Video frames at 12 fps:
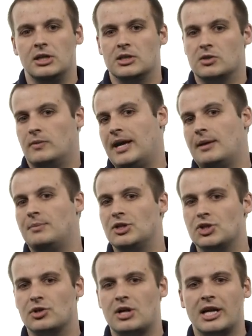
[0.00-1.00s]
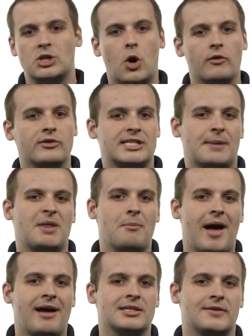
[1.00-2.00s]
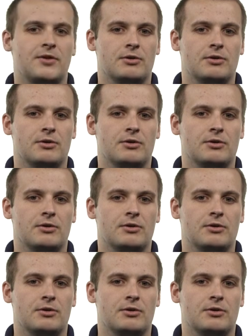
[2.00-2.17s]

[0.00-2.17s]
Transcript: So again, be sure not to overstep the bounds of